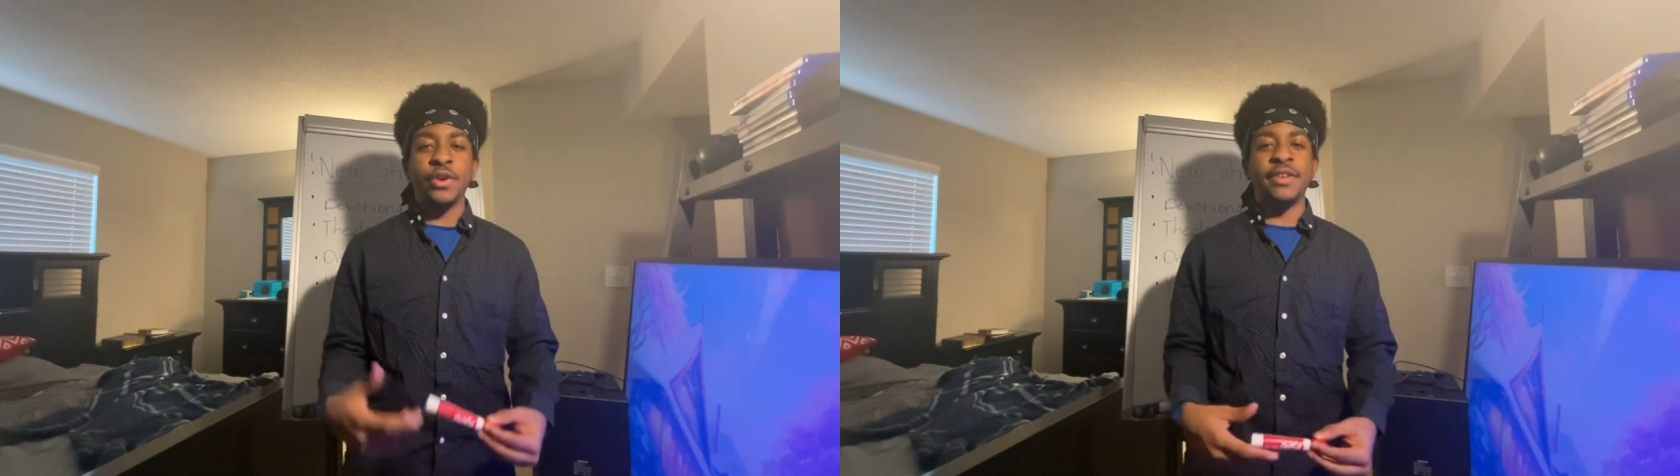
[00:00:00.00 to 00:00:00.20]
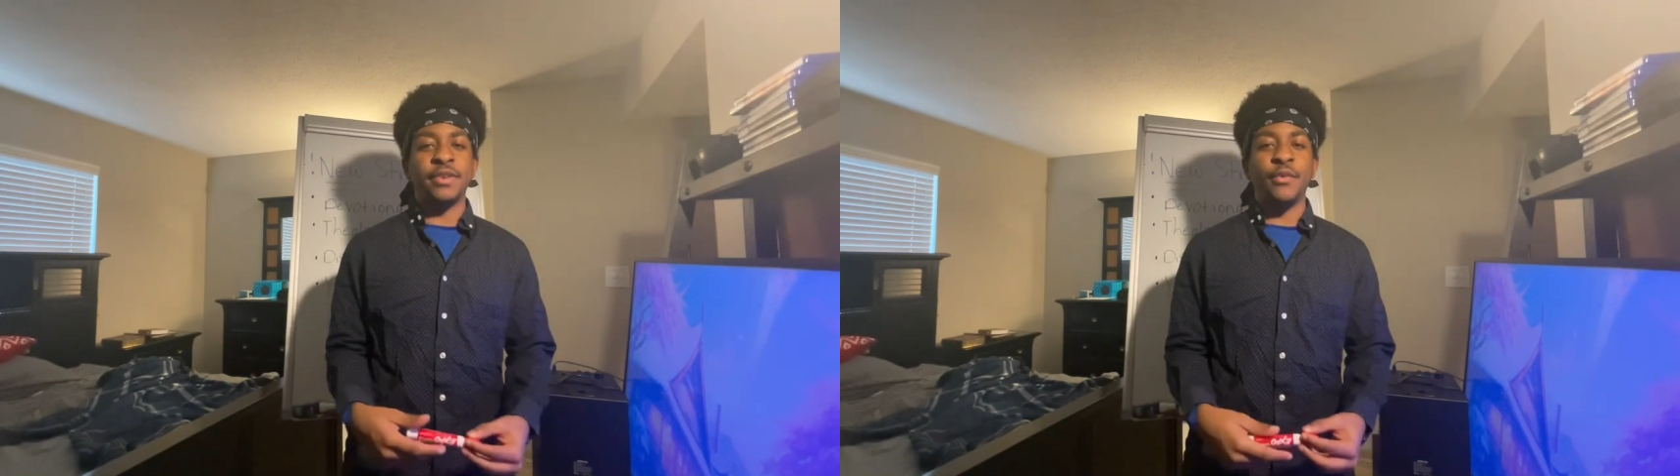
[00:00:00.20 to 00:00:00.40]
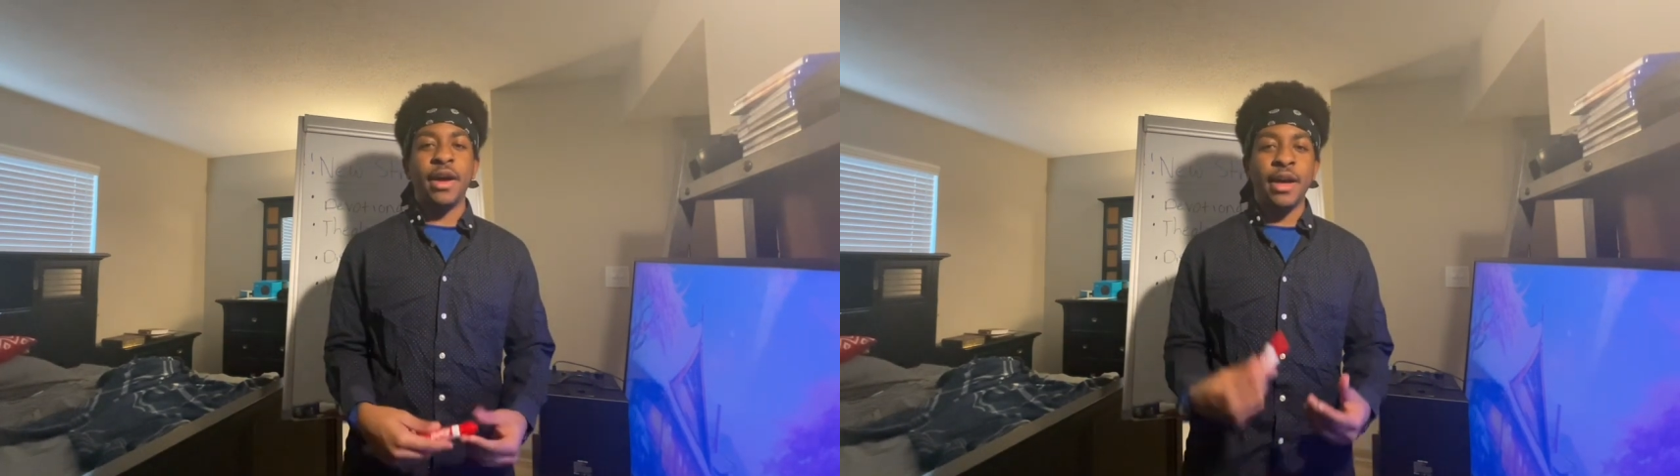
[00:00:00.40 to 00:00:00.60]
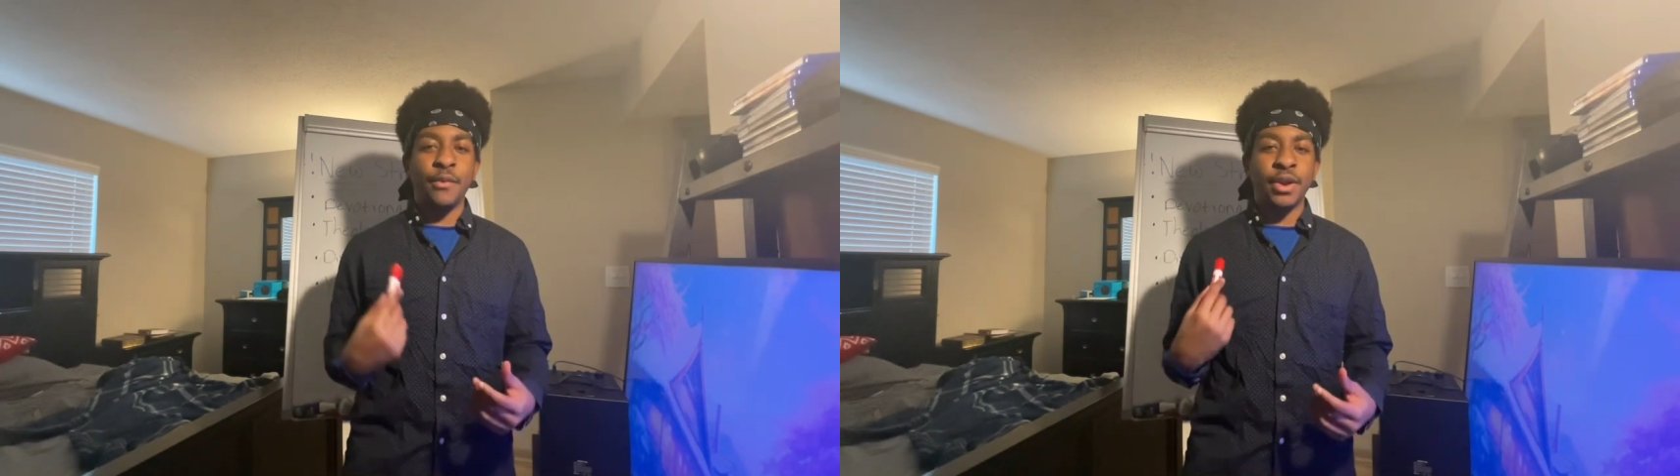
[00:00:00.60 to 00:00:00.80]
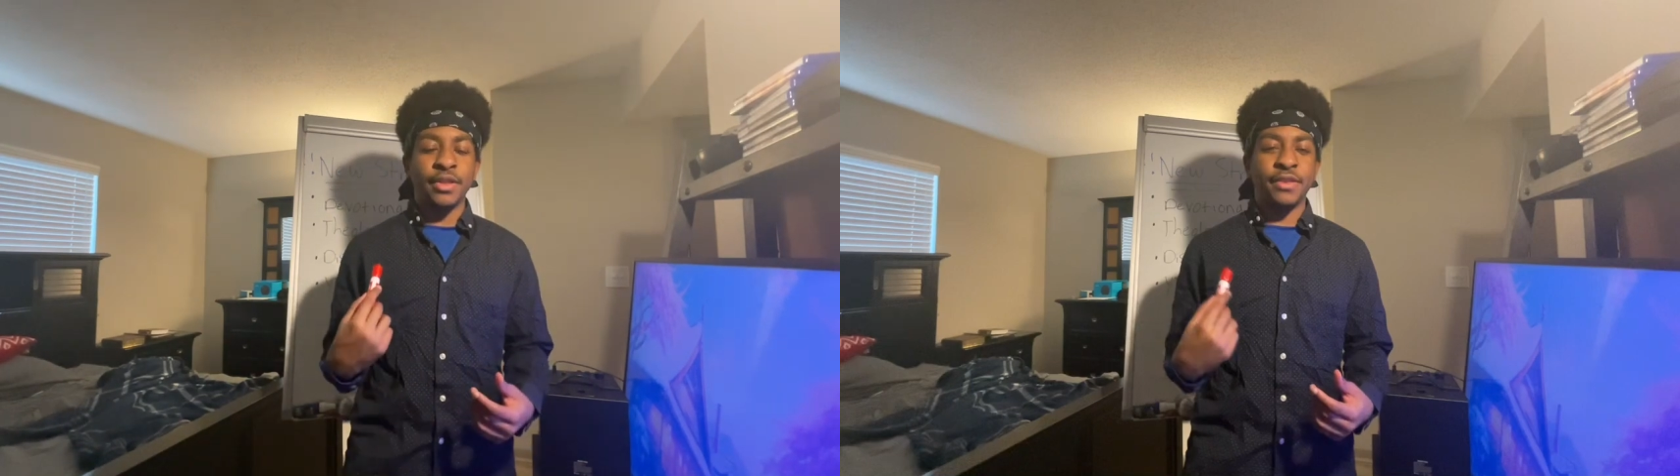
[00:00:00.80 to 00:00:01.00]
reason why I
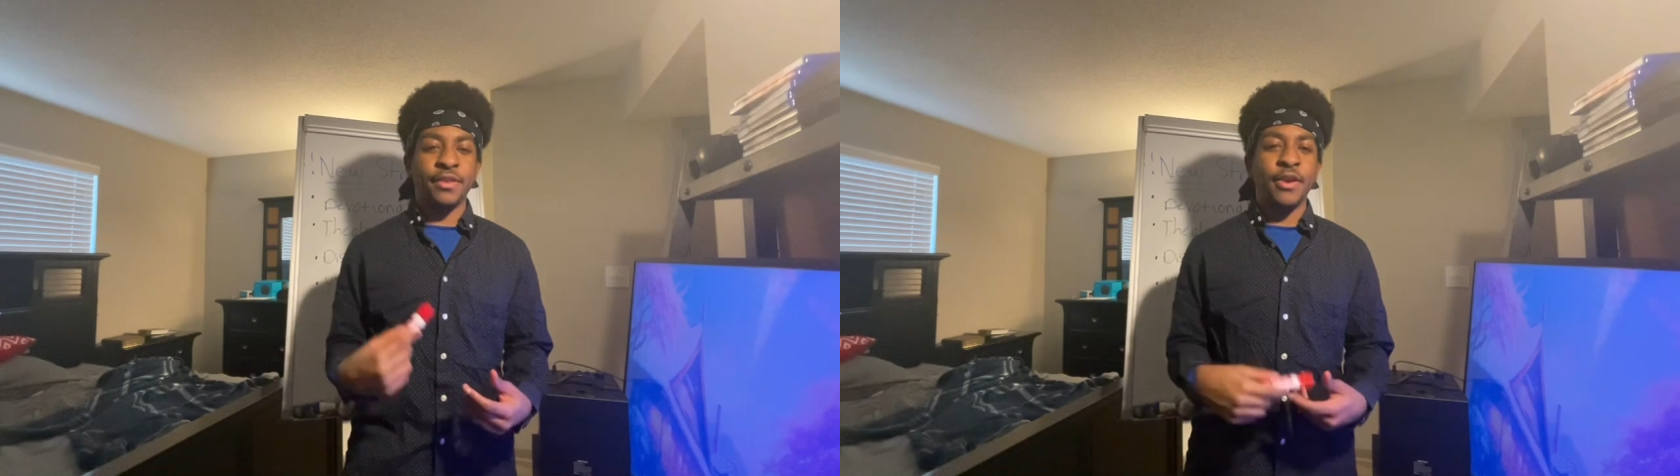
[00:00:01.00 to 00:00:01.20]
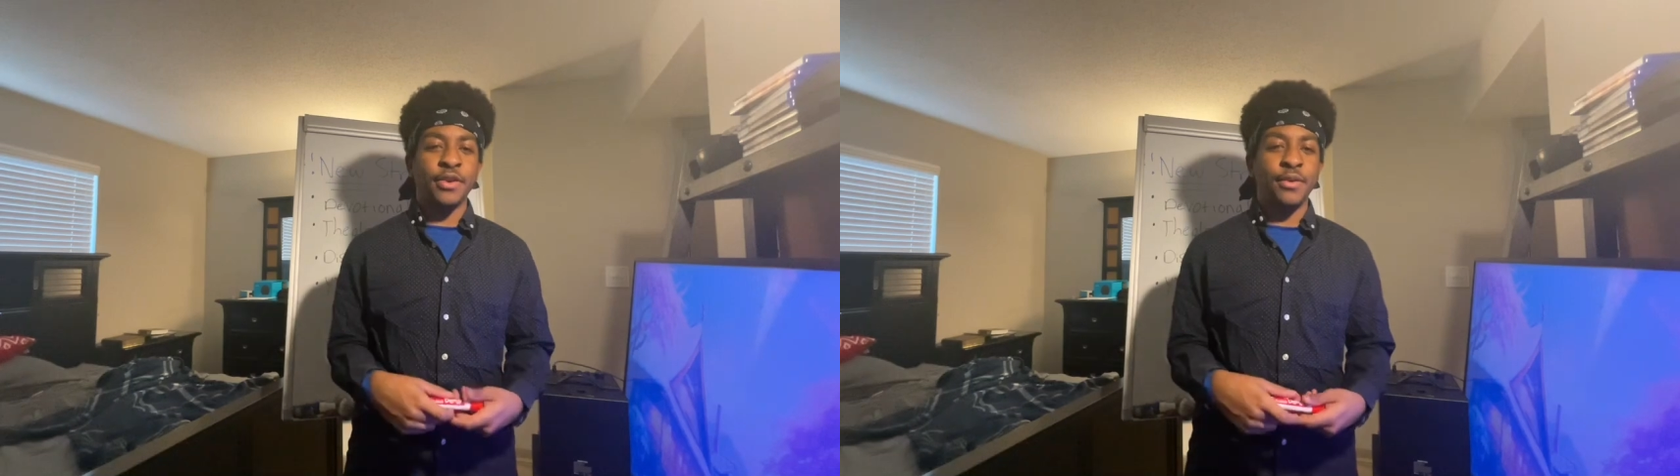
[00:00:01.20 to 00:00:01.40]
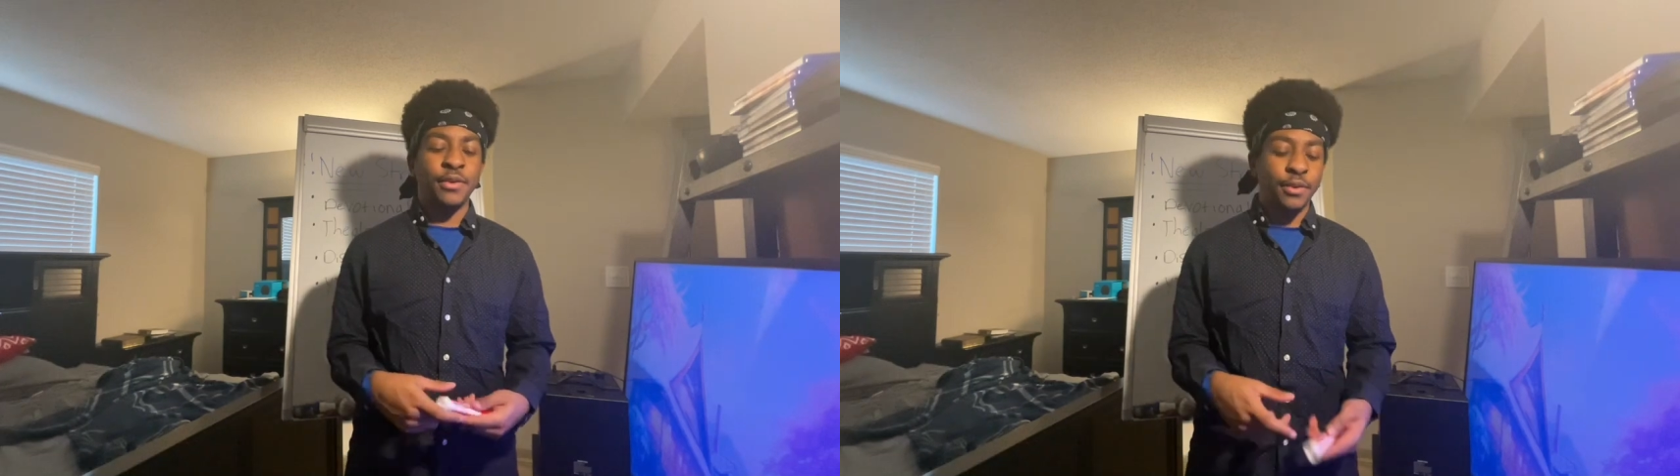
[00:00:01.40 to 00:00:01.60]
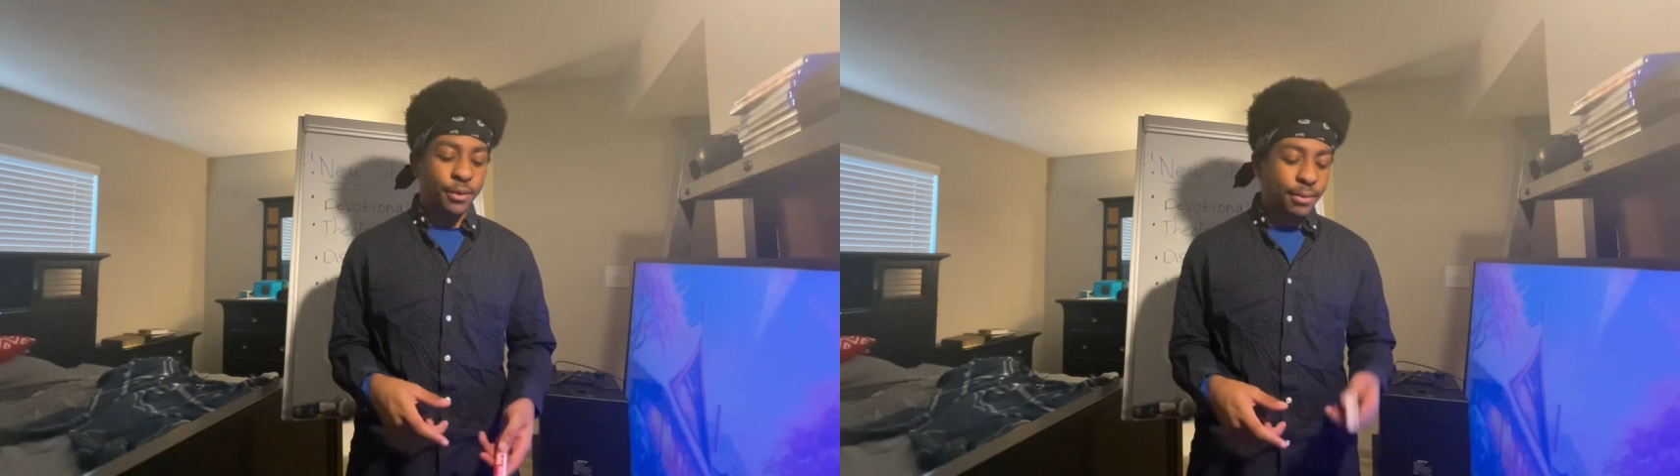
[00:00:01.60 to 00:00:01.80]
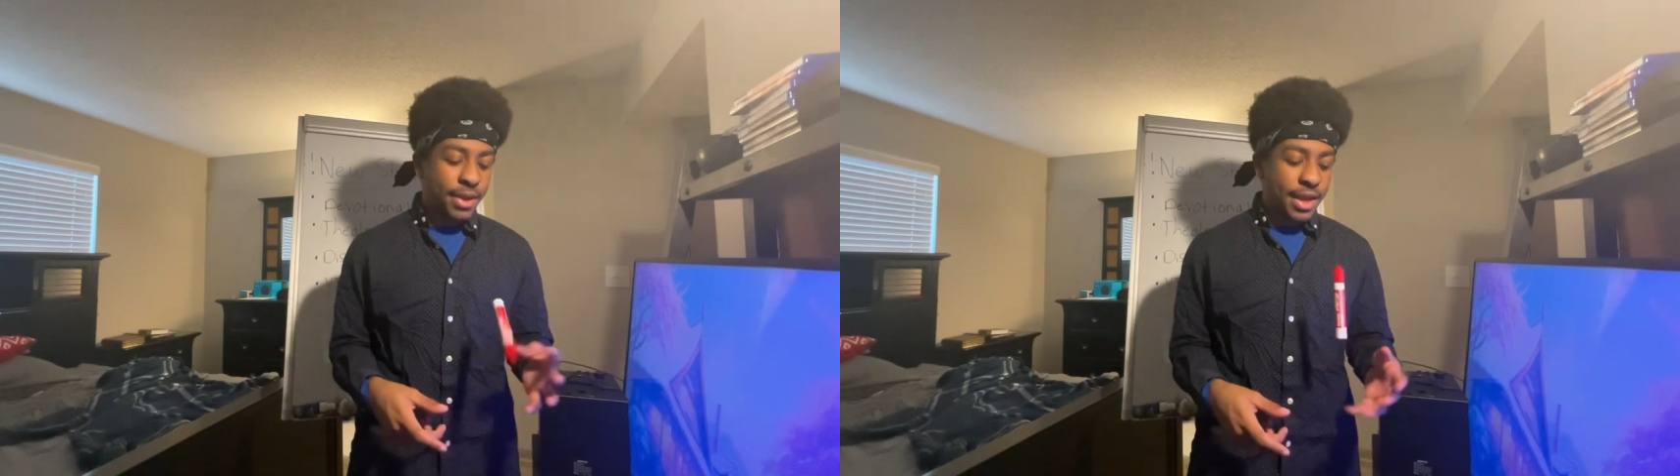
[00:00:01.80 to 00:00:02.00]
wanted to start
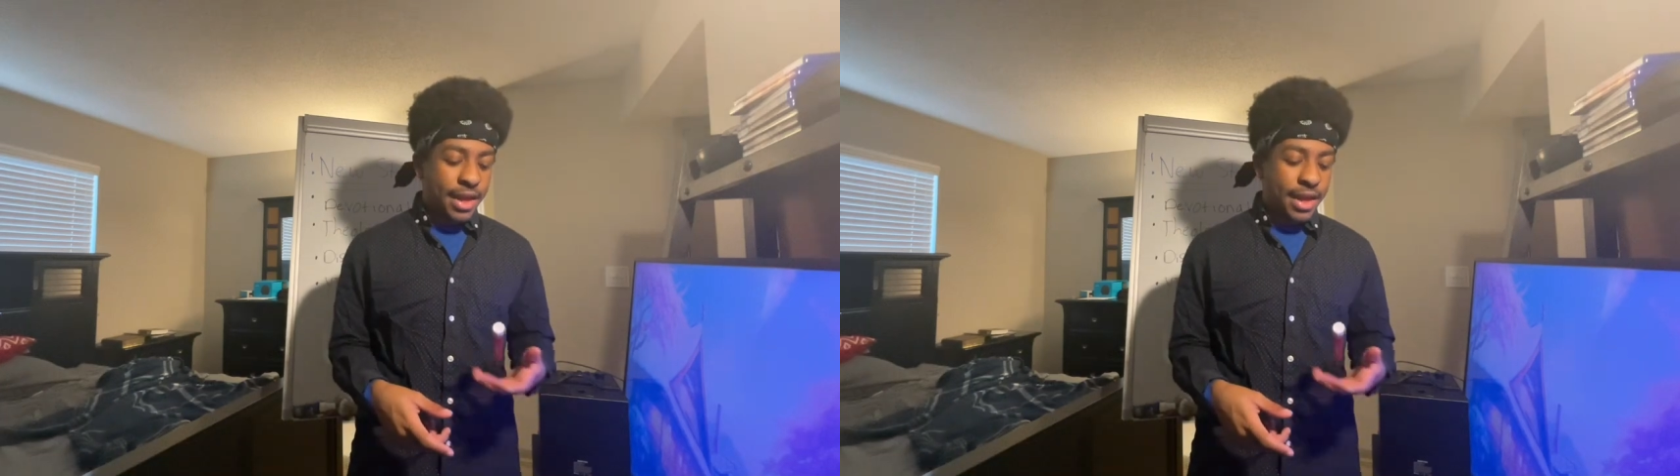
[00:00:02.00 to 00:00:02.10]
YouTube